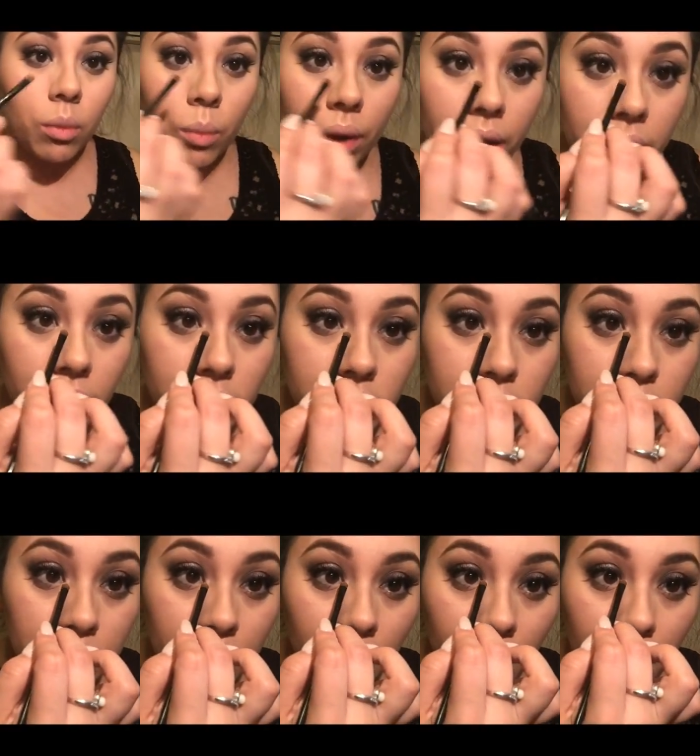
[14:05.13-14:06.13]
We're going to just
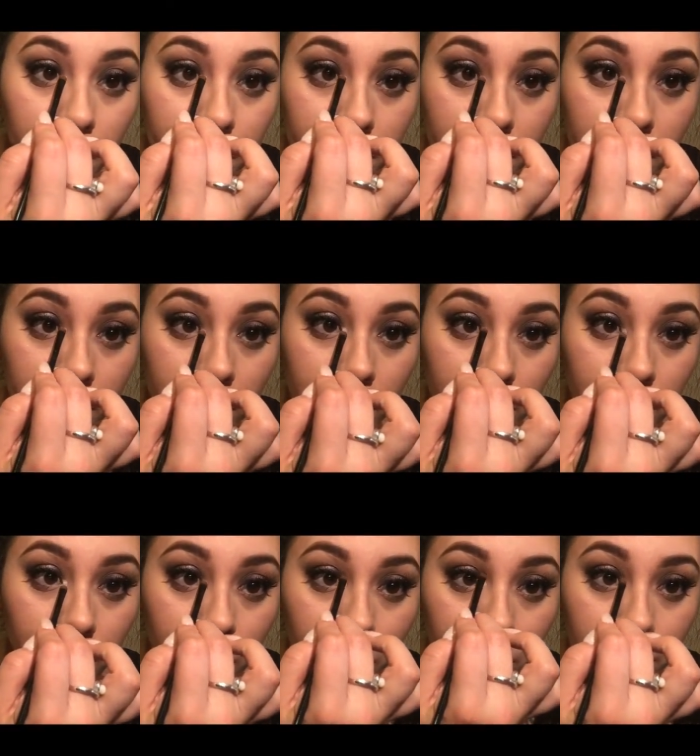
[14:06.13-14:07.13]
pop it in the
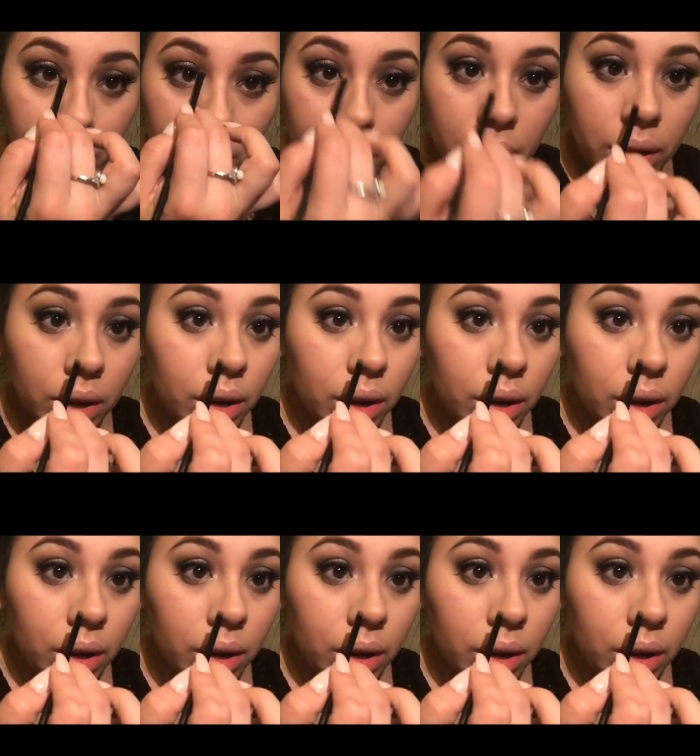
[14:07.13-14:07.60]
inner corner.